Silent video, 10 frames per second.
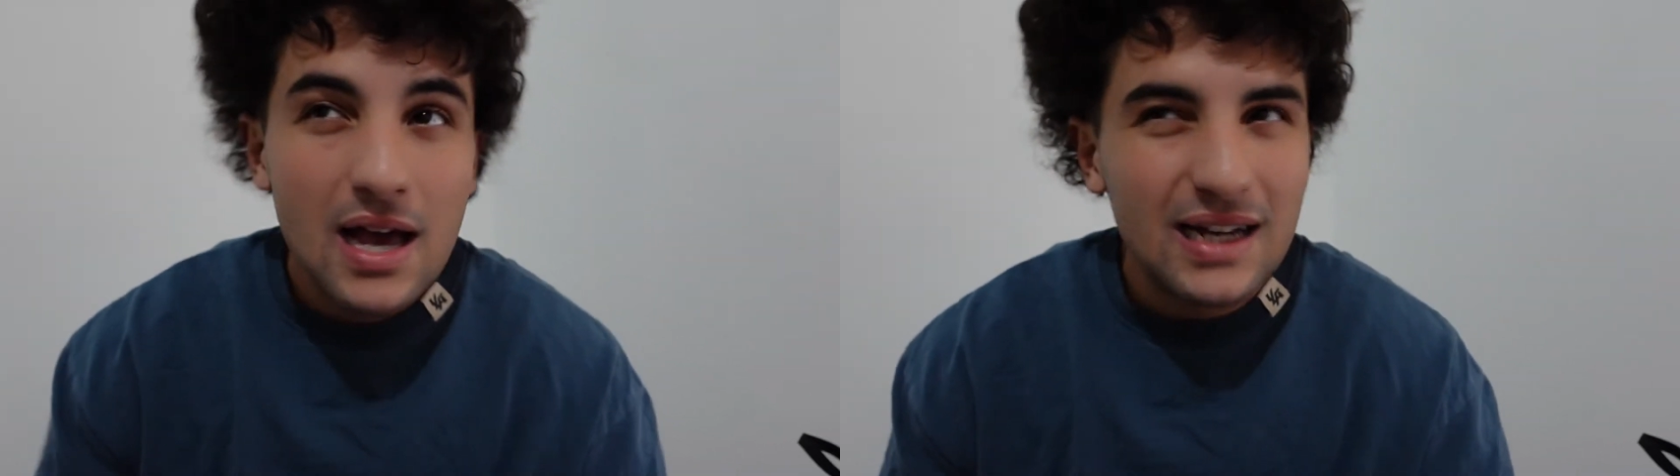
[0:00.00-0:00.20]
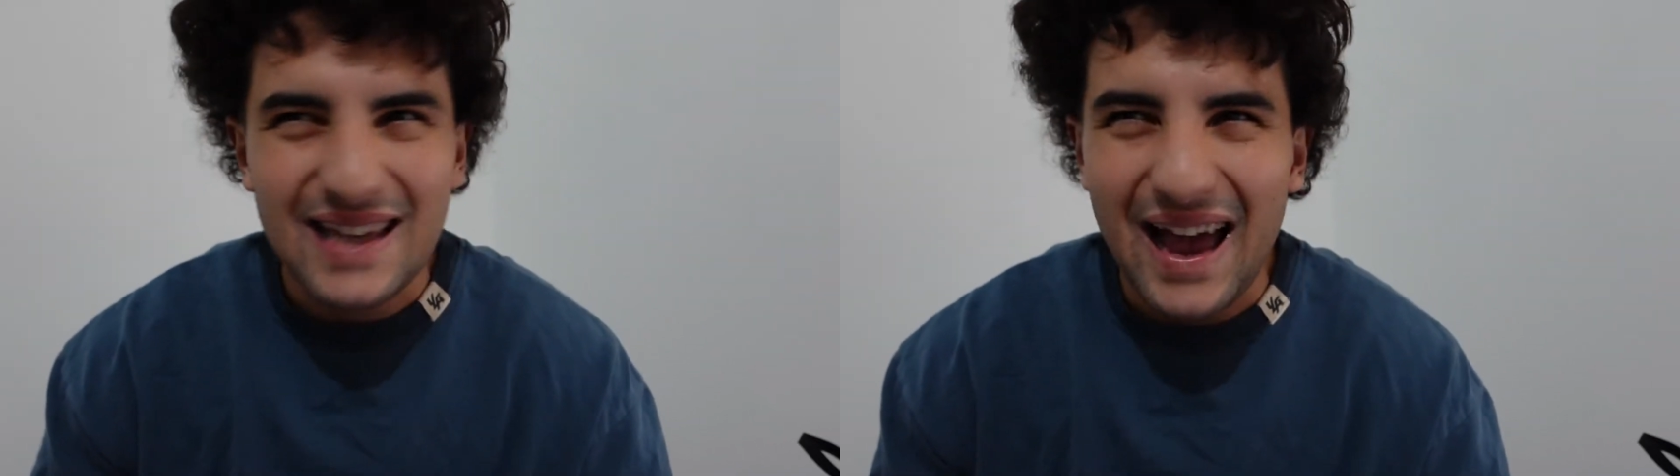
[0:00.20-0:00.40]

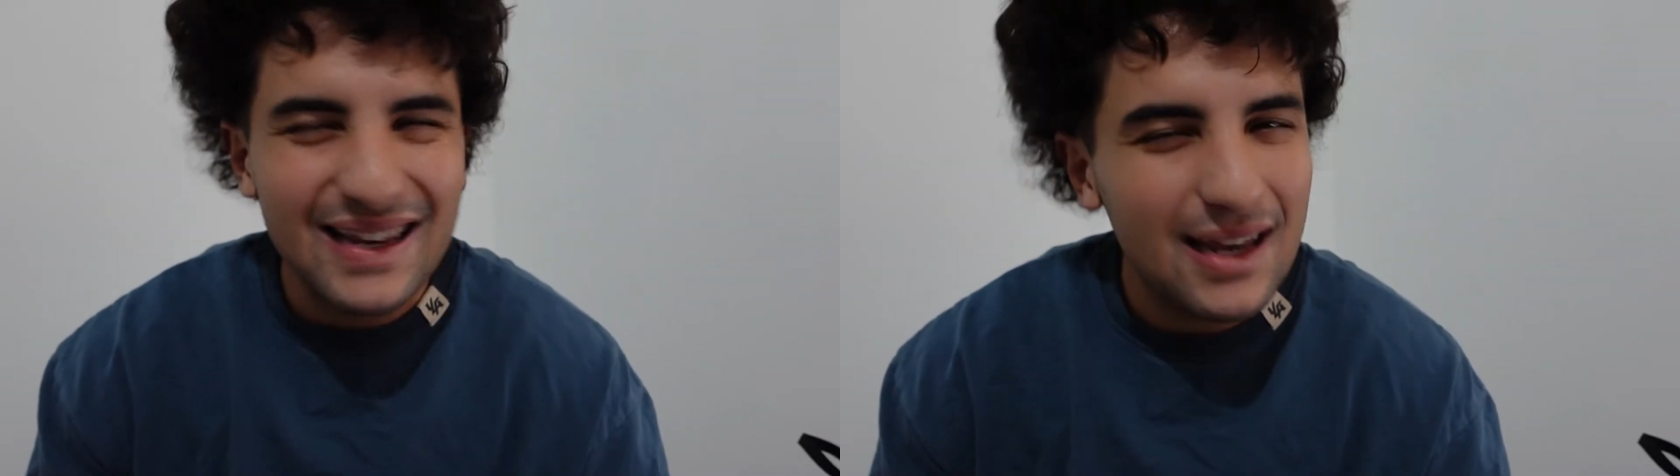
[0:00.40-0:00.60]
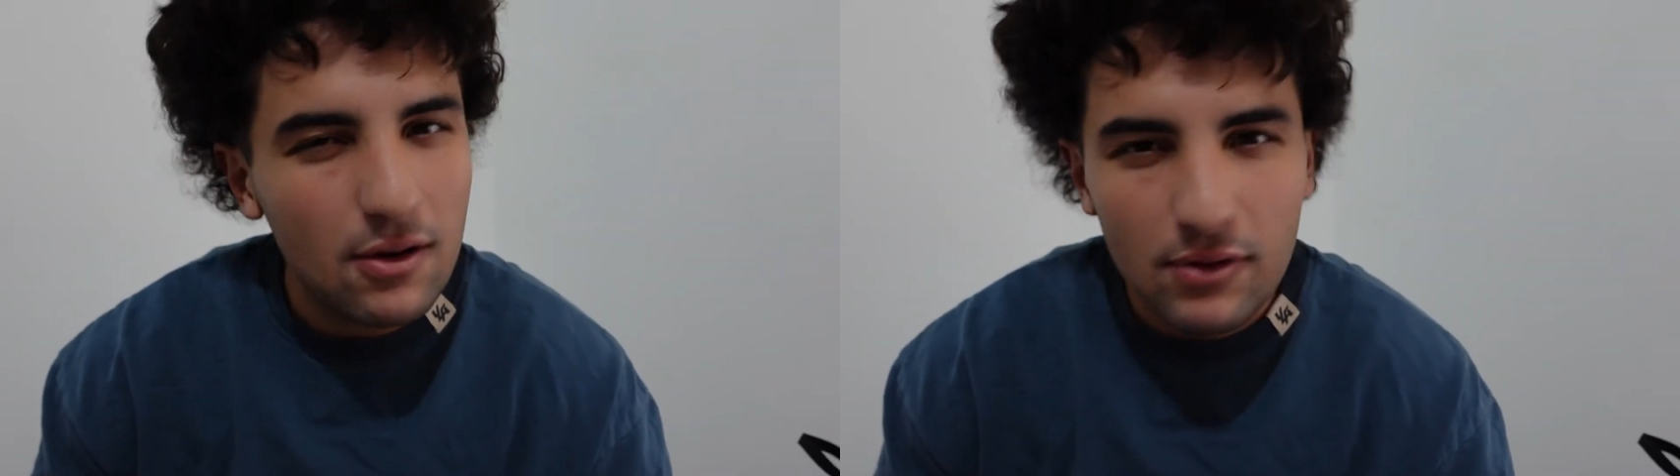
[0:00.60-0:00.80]
because
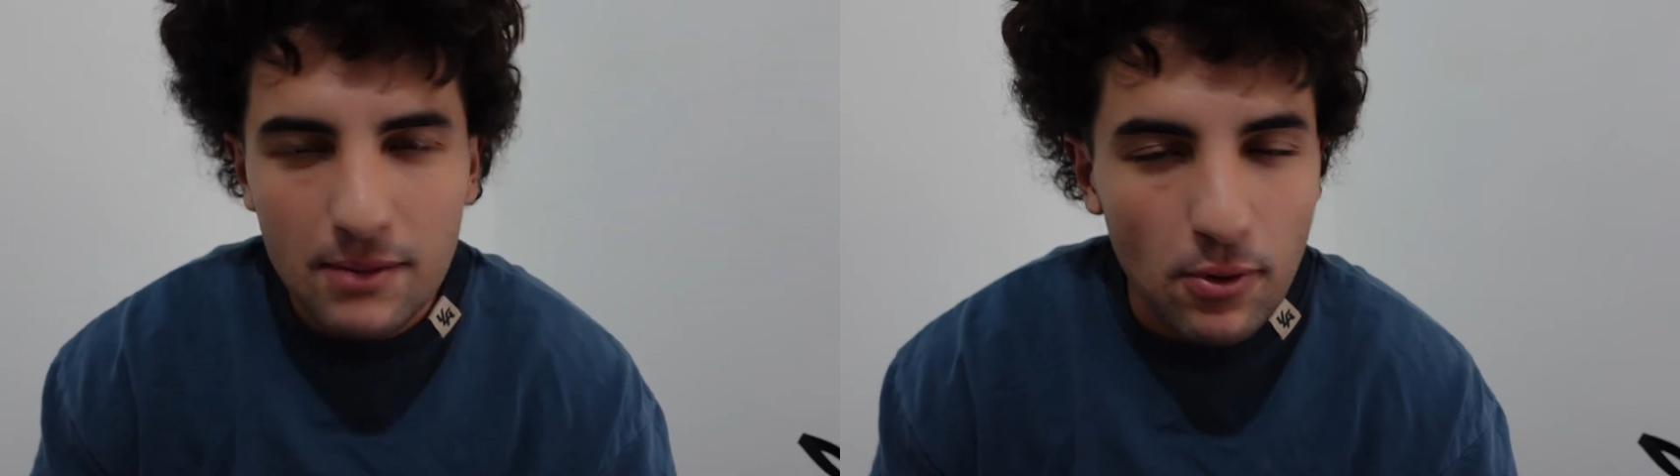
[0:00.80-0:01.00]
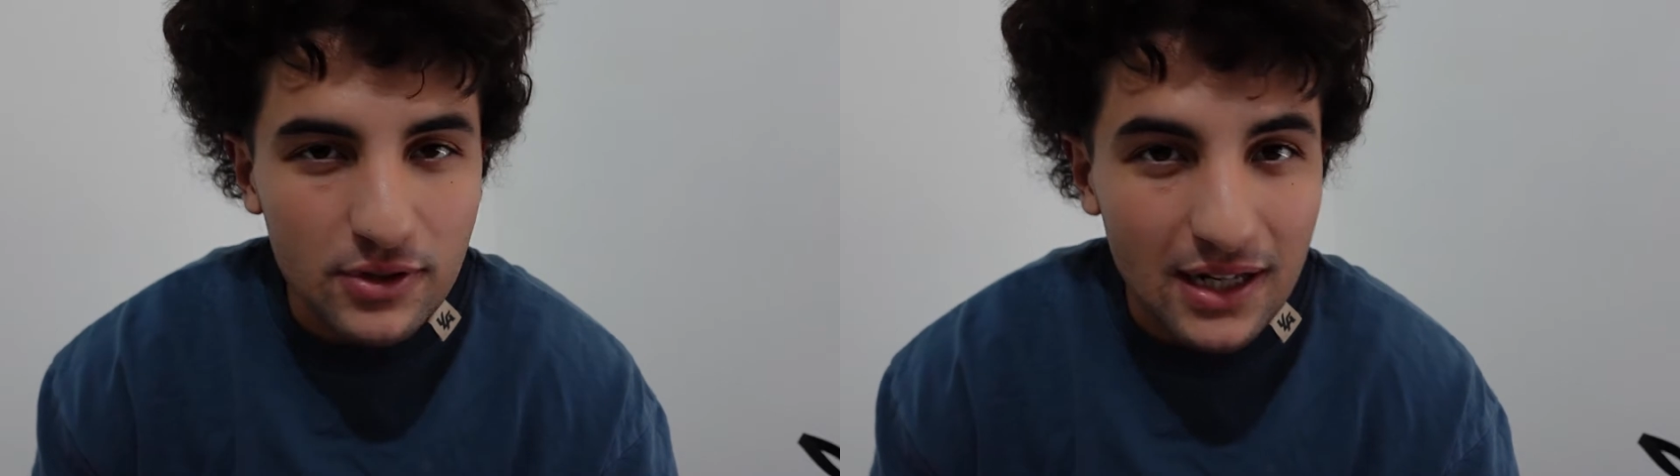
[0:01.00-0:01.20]
I didn't really
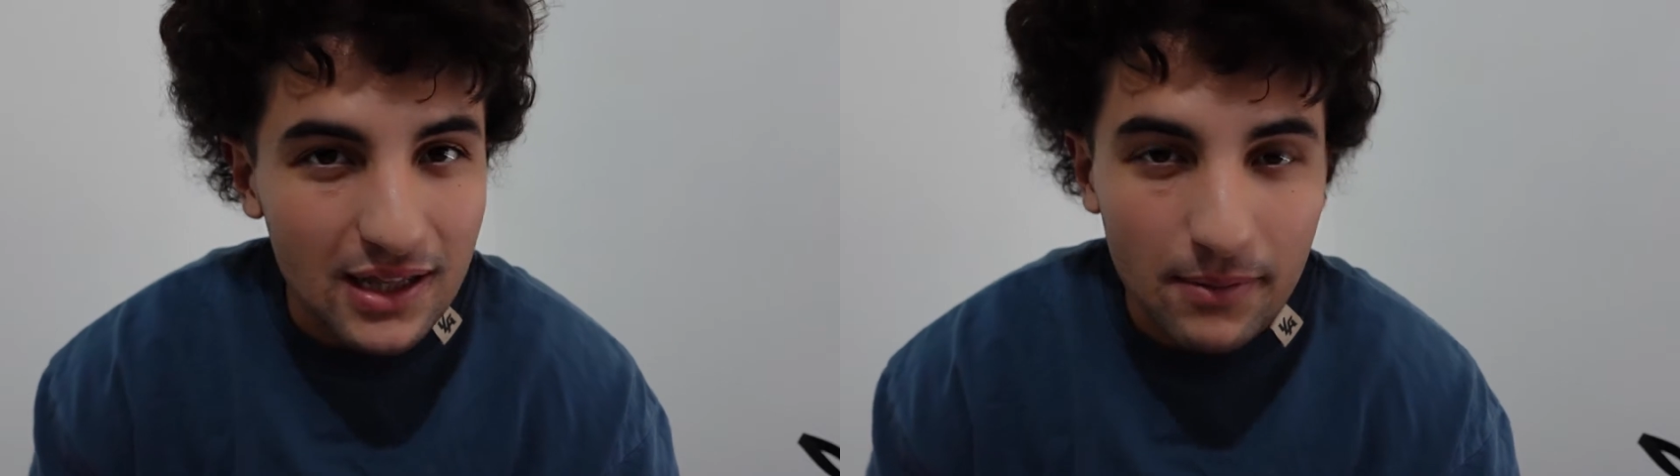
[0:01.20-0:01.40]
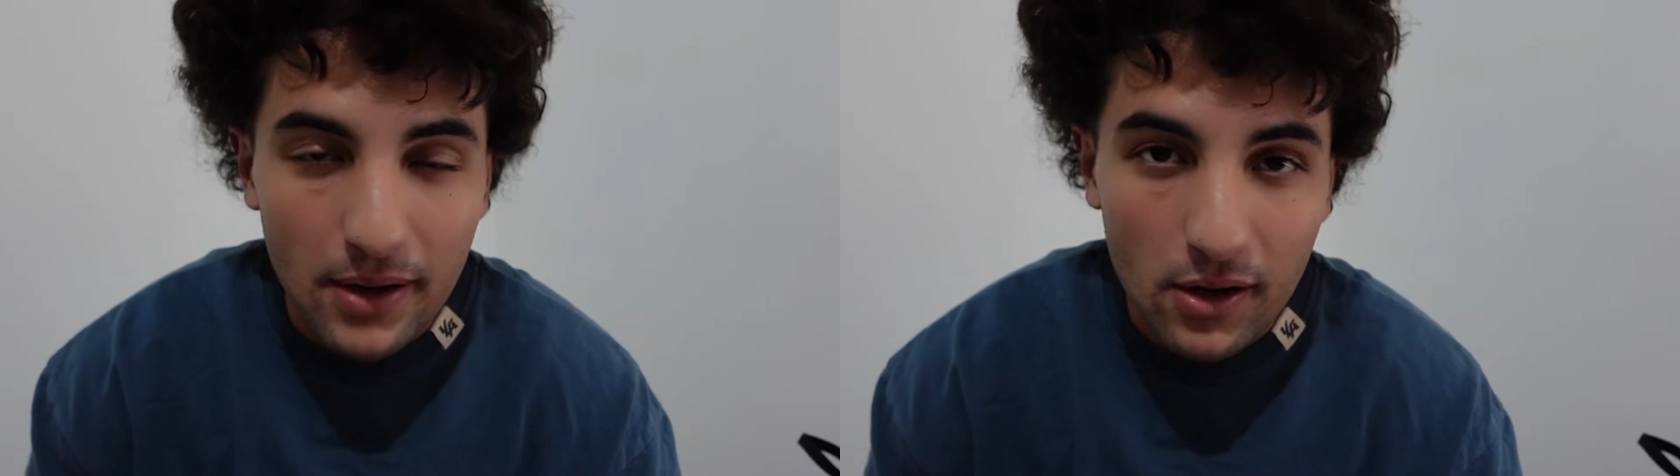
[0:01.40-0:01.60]
post
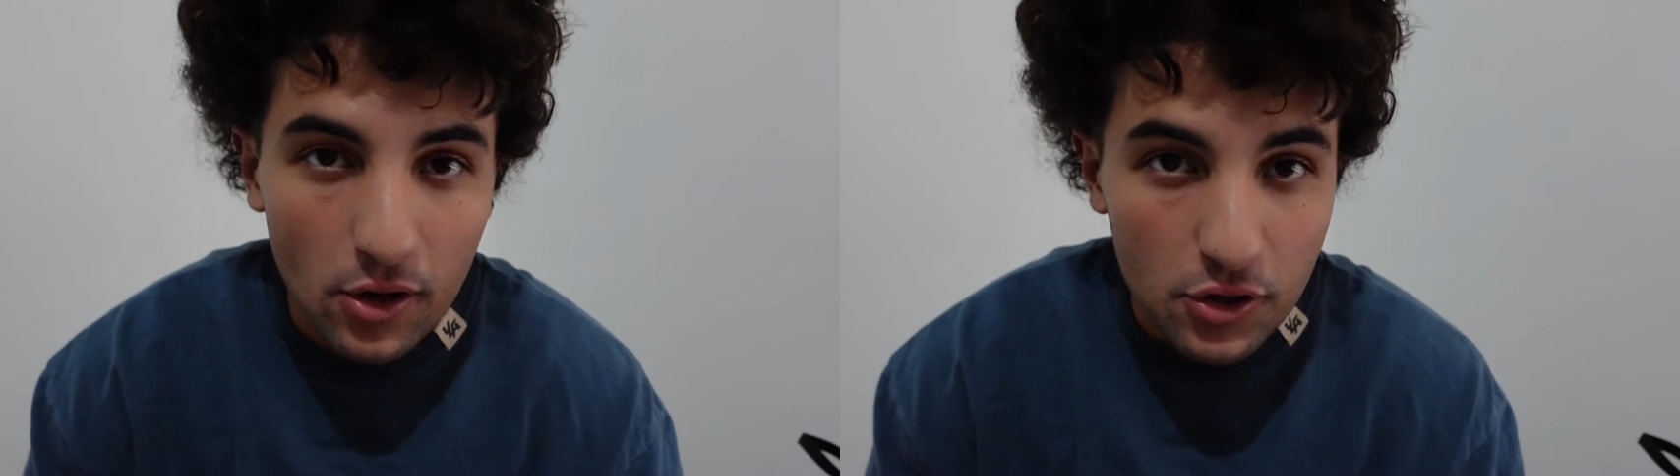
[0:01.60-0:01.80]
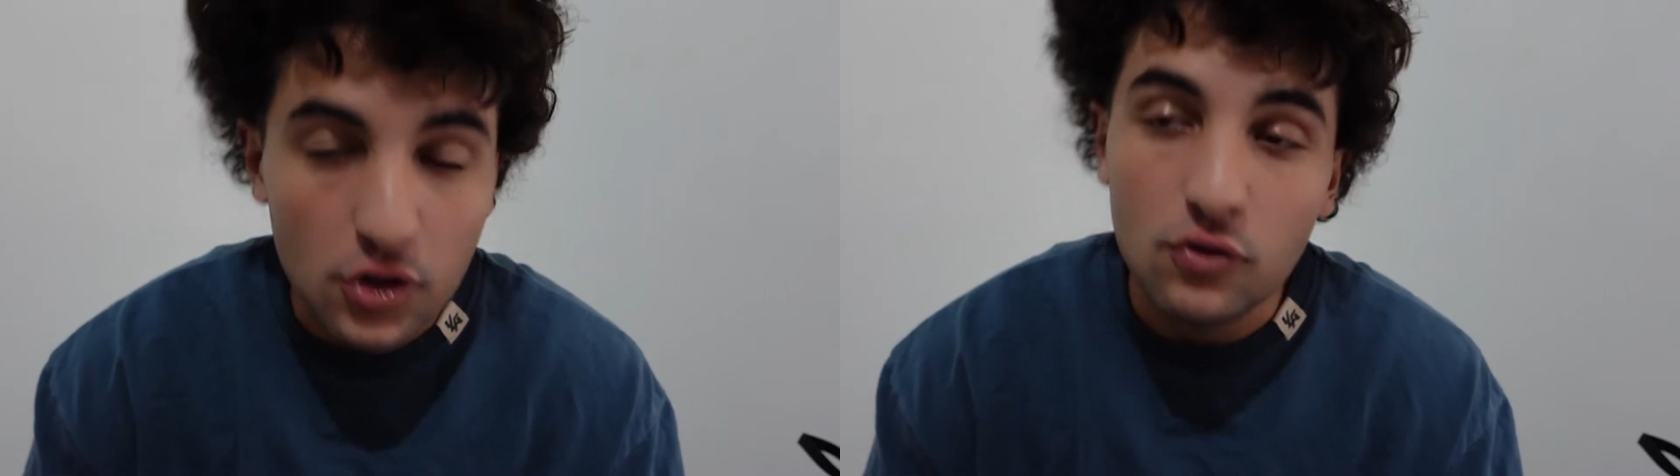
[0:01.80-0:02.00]
anything about it
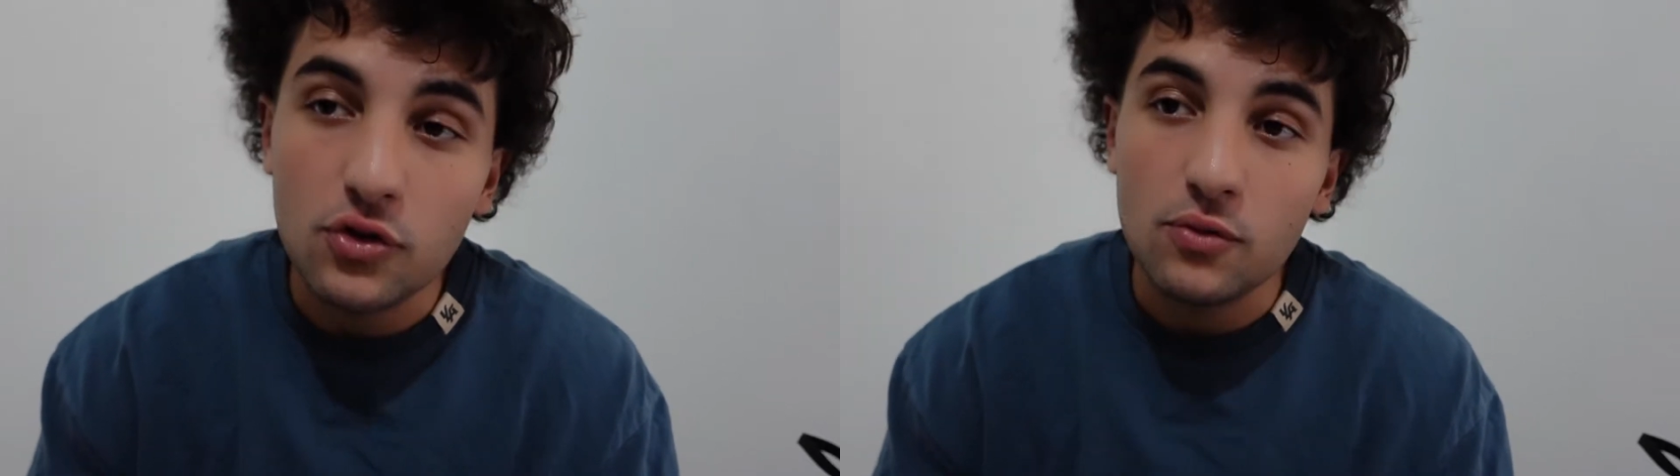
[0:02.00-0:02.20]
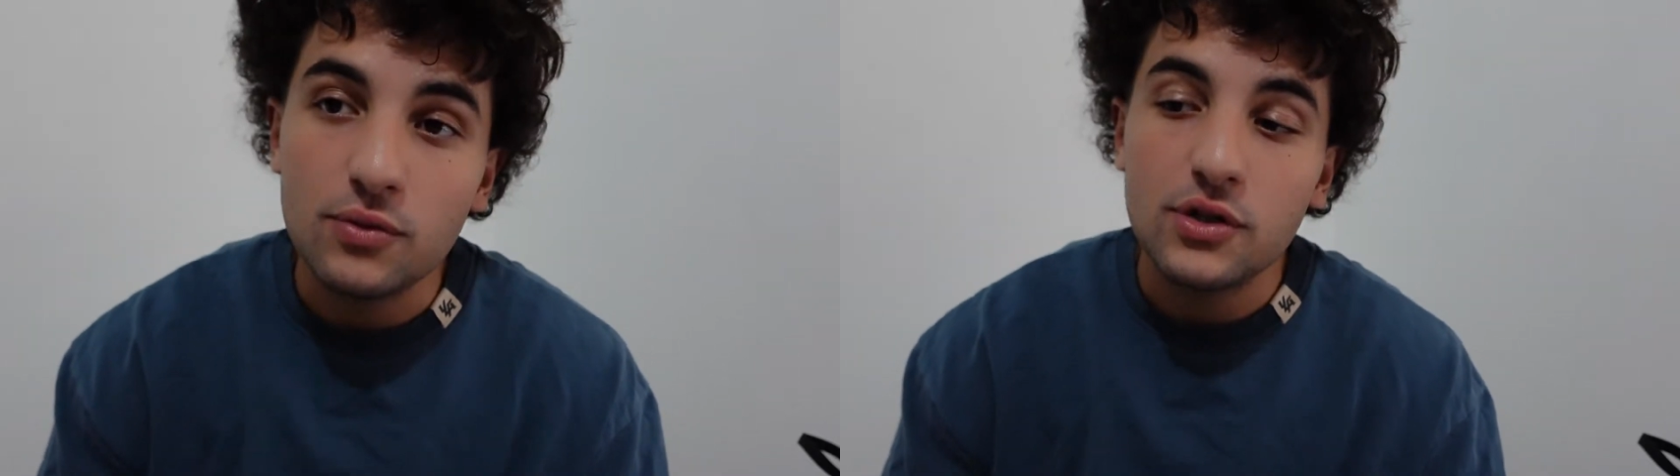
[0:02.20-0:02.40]
on YouTube.